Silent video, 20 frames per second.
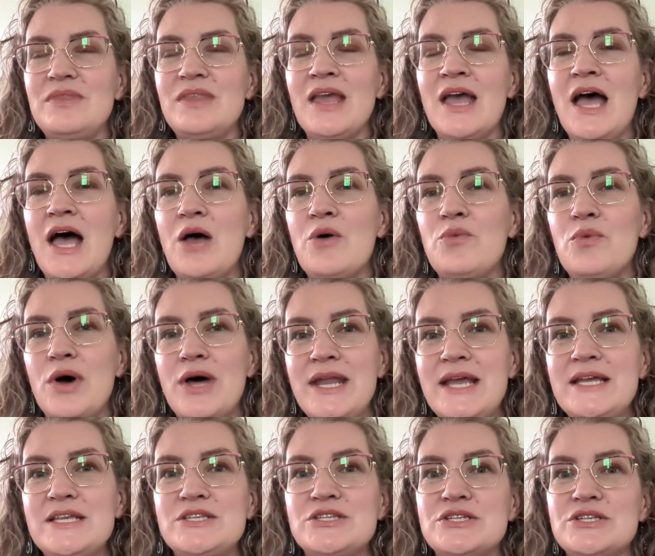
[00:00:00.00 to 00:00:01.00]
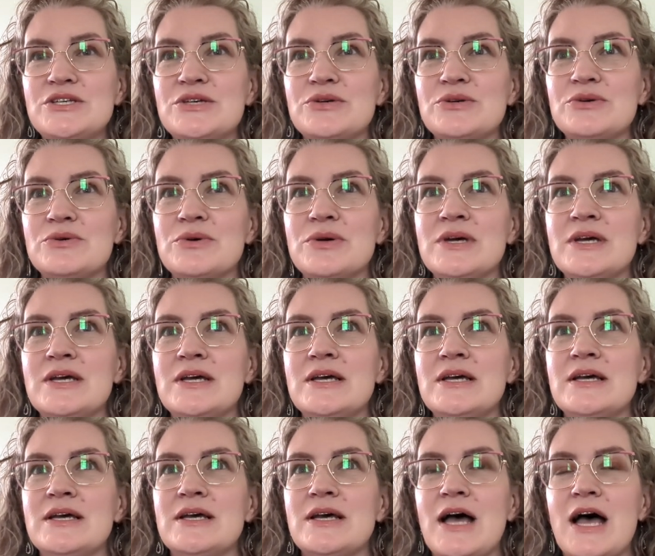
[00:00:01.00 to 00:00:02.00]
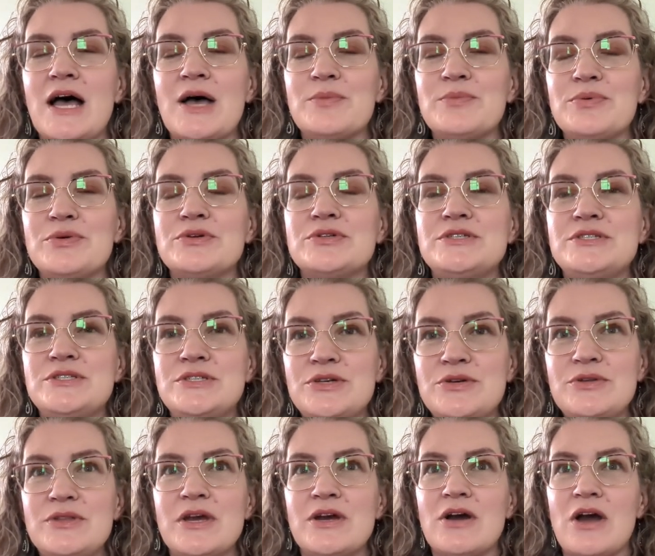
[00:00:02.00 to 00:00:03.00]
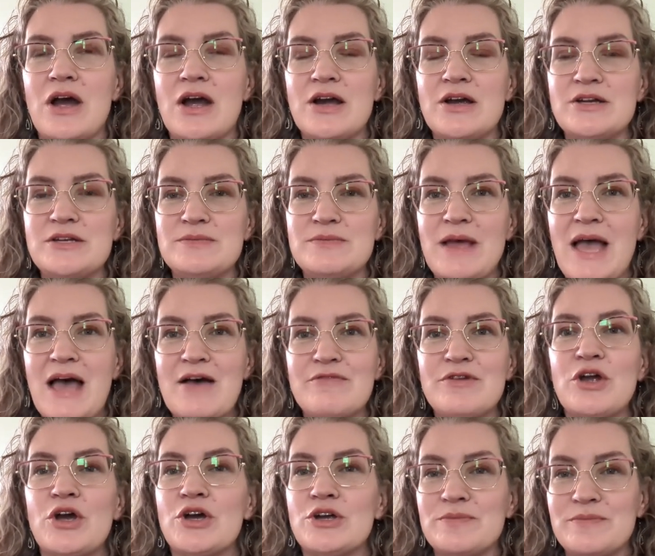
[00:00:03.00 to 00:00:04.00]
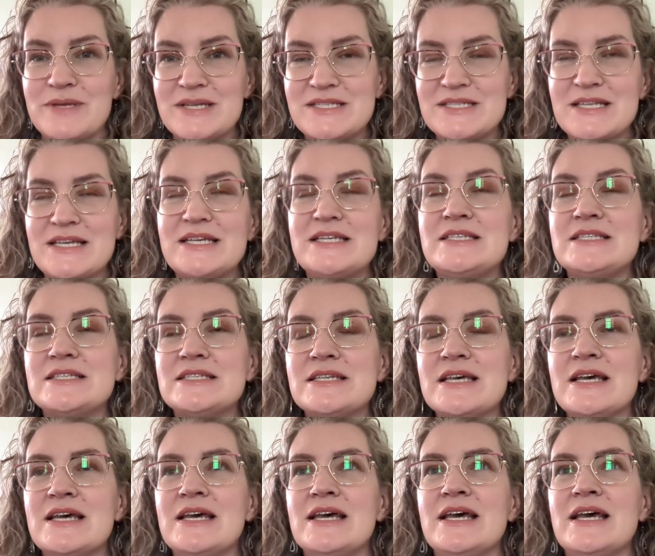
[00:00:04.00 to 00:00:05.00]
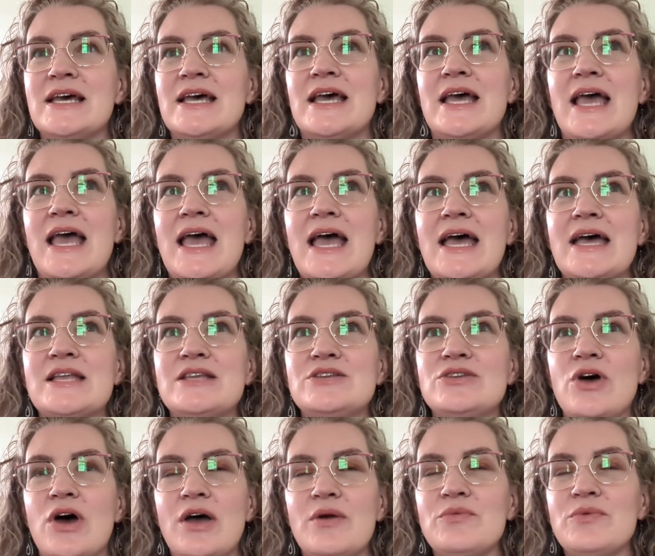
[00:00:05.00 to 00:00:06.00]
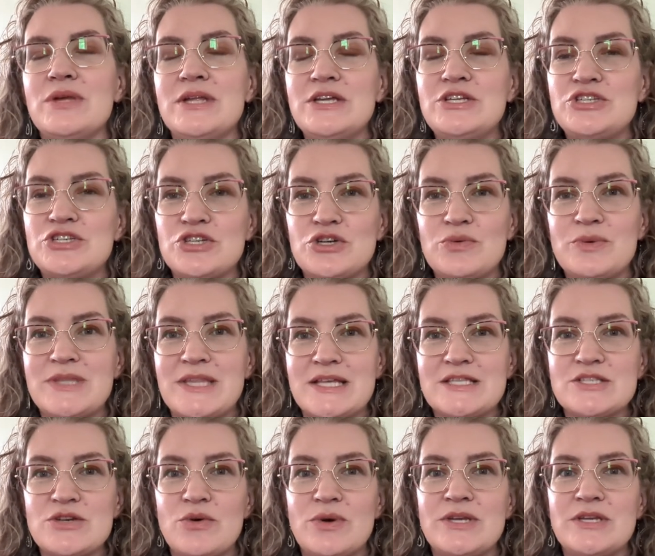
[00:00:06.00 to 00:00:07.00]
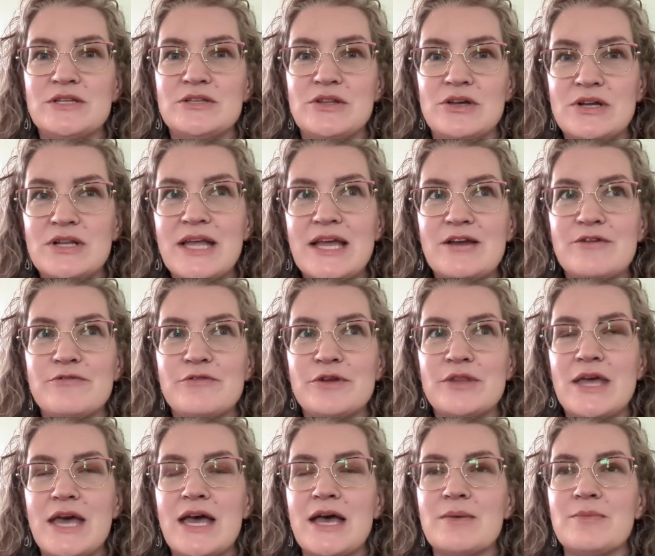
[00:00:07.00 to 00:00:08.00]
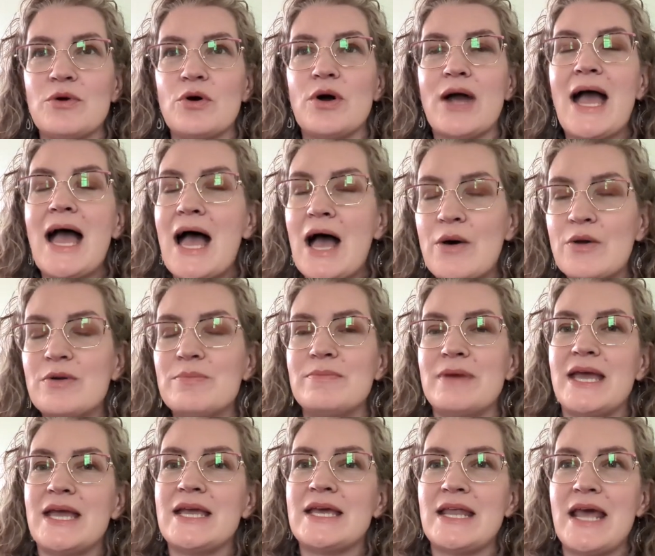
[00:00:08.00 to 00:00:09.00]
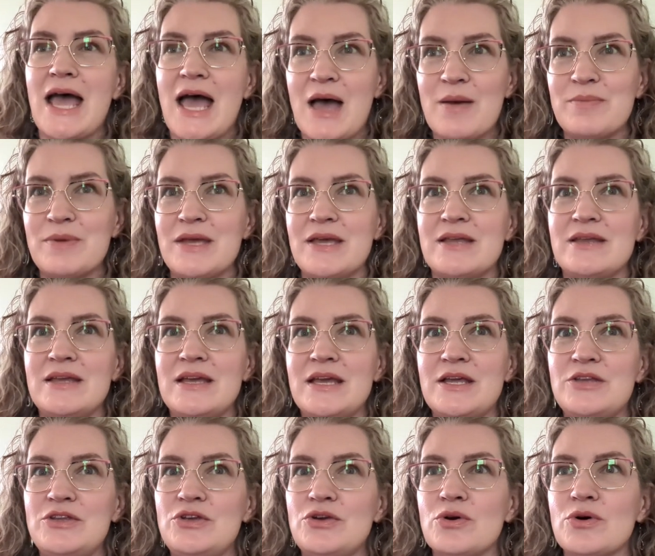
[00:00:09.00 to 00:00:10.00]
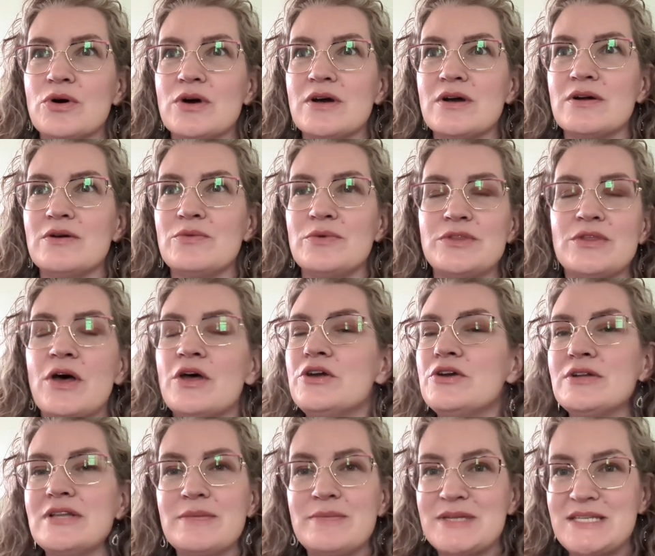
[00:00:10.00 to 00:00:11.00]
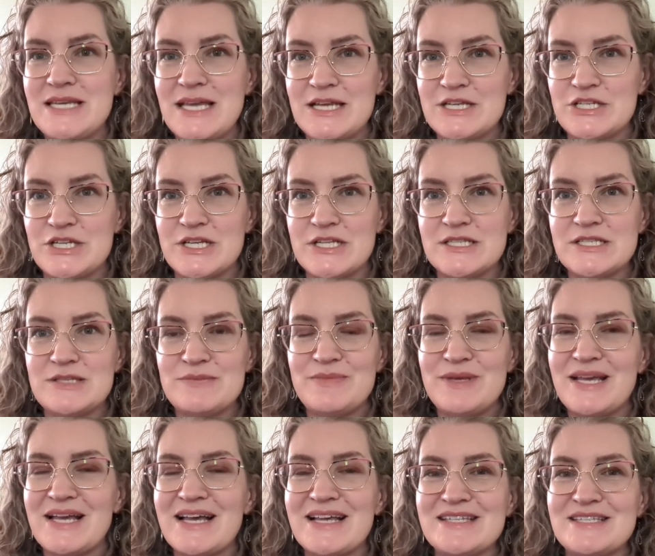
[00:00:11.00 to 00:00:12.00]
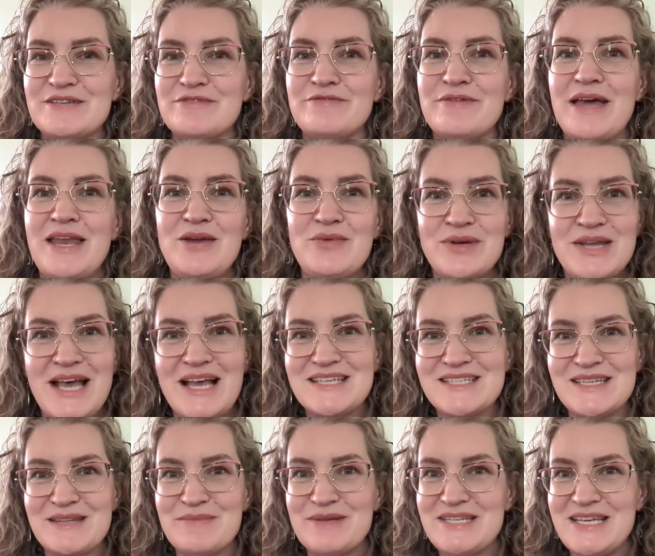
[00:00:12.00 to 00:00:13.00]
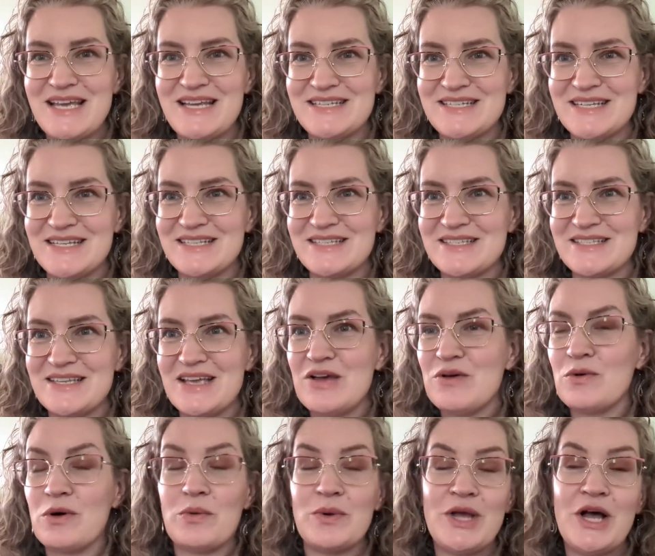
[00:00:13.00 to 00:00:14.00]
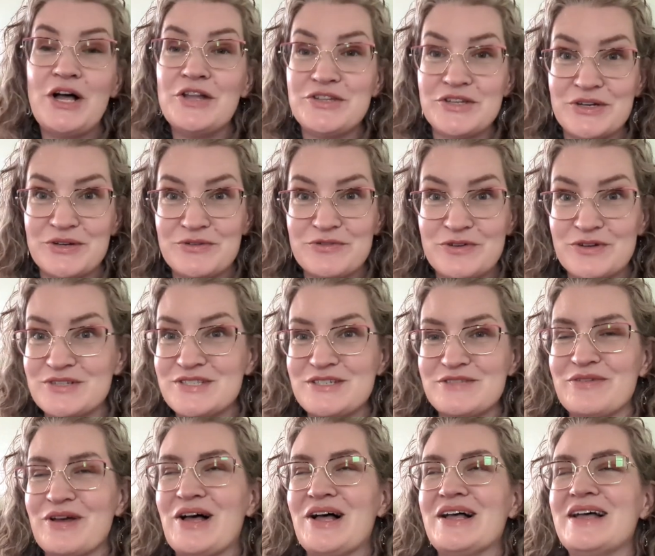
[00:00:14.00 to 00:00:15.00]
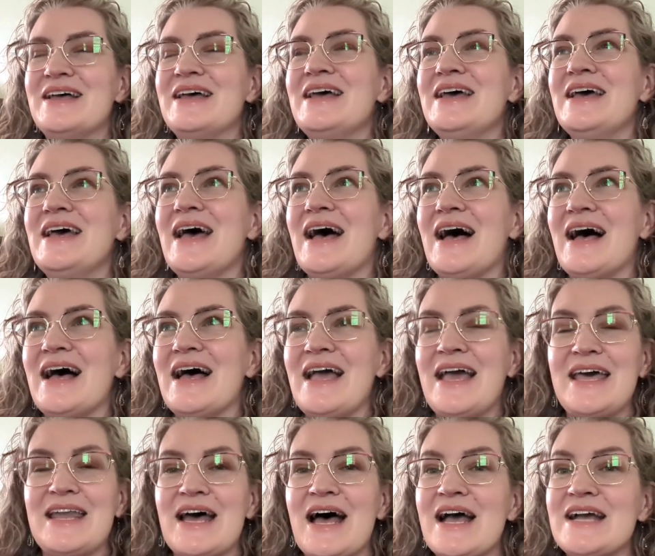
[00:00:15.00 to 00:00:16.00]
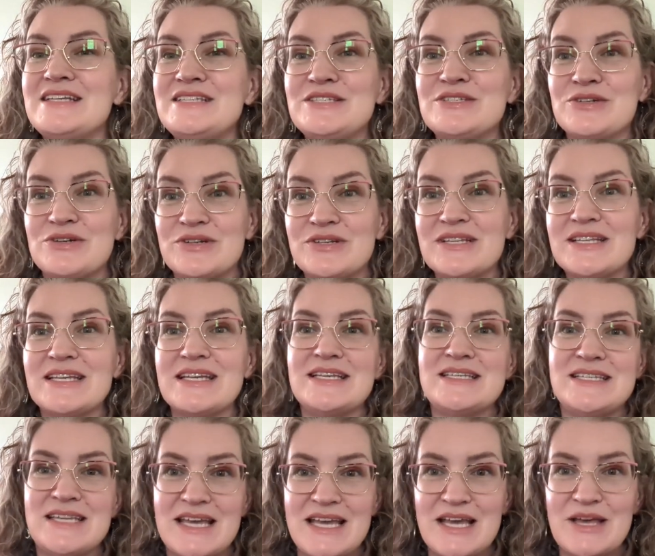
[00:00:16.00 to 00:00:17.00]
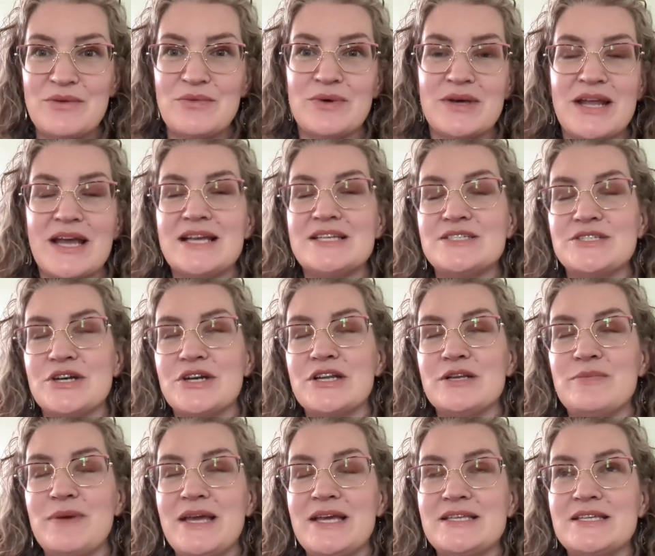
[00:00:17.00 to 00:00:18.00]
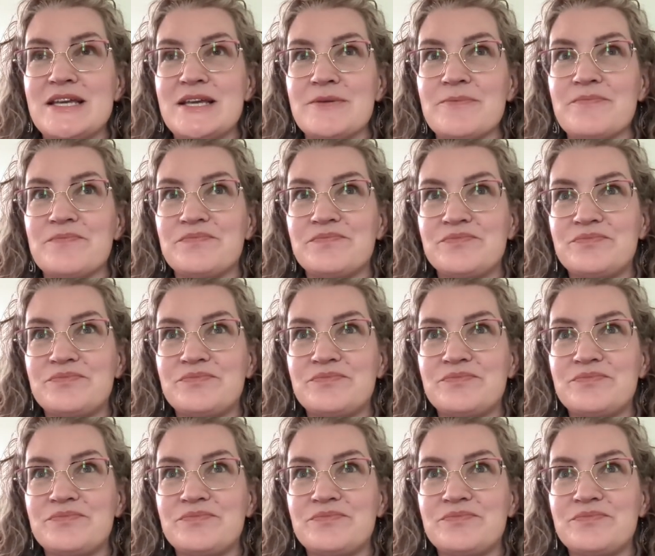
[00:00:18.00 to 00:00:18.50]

uh, wanting to uh, pursue their art and have an art business and not really sure what that's going to look like for them or how to make it happen in your with all your limitations because if anyone has limitations well we all do first of all uh, and i certainly did when i started painting